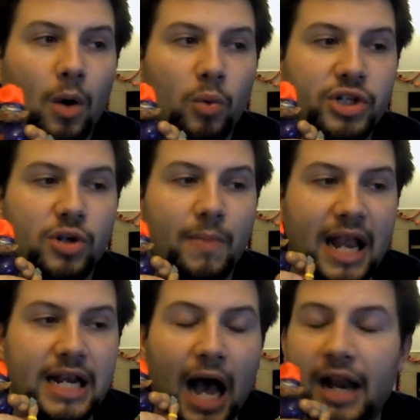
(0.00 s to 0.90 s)
which you
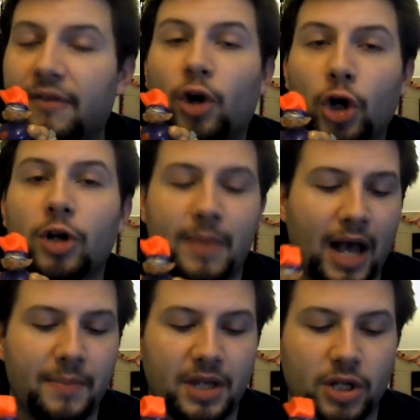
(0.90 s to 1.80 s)
may not have heard
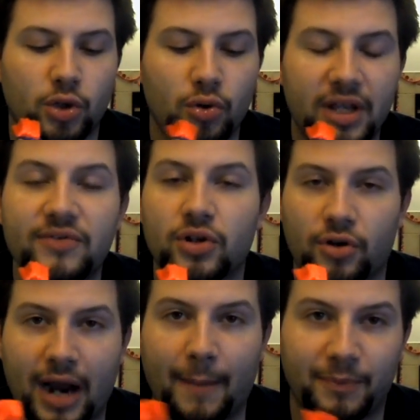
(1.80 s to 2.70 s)
about because who gives a
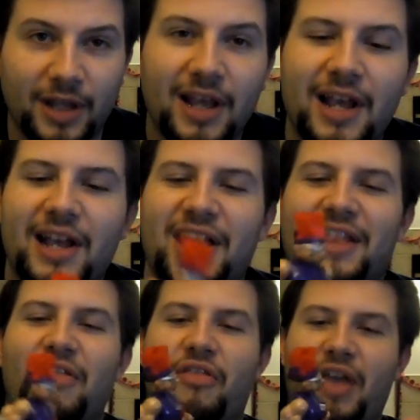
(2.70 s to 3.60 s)
crap.
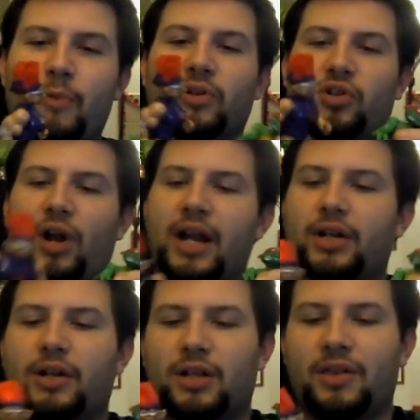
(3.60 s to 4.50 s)
They were
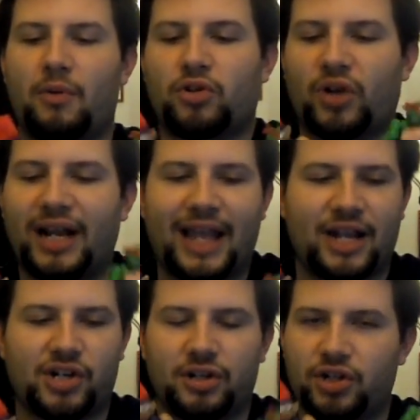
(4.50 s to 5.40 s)
trying to
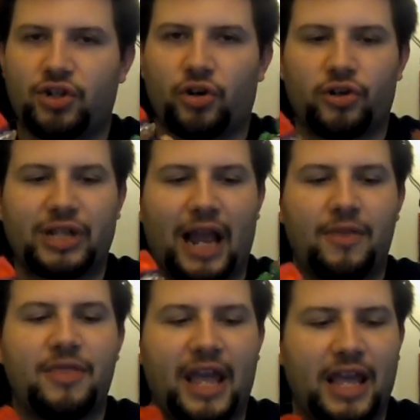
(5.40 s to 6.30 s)
cash in Ninja Turtles,
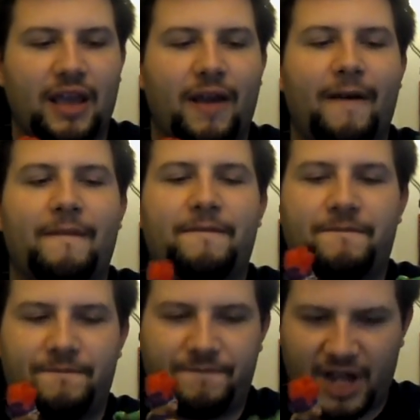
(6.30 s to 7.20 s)
and they
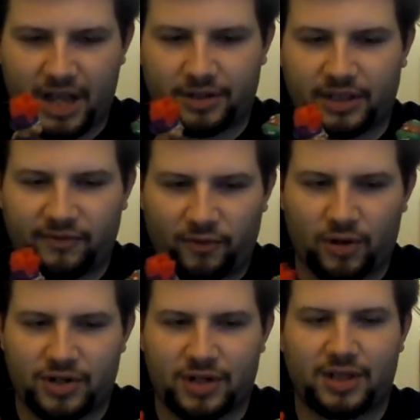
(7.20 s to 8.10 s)
failed,
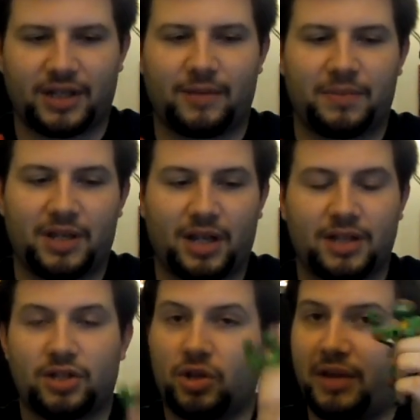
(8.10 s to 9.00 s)
unfortunately,
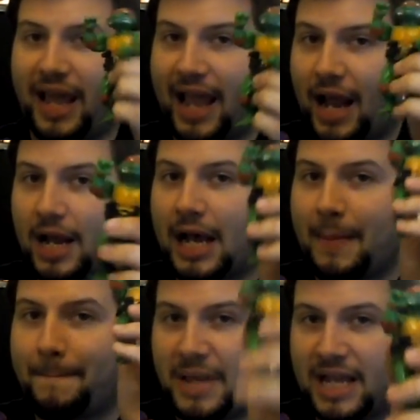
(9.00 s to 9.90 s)
because you
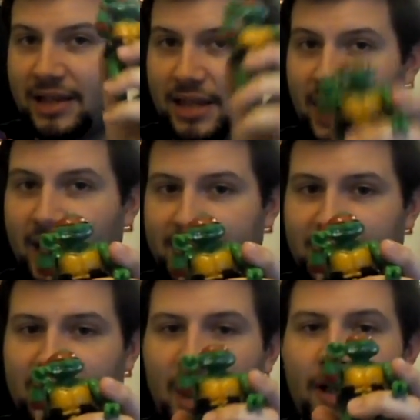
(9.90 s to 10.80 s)
cannot beat
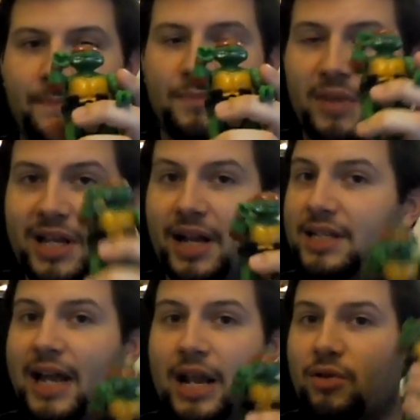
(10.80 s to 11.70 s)
this
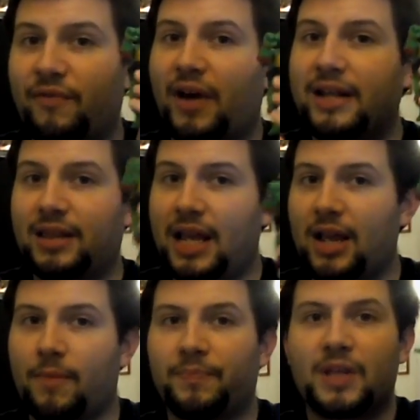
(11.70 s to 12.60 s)
because it had a unifying
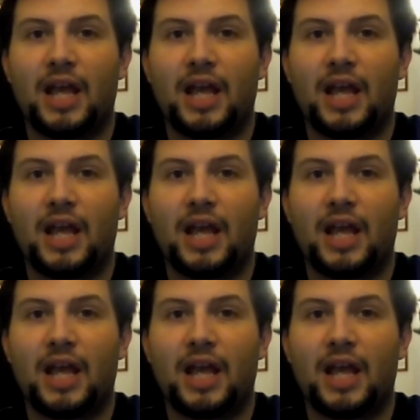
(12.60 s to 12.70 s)
theme.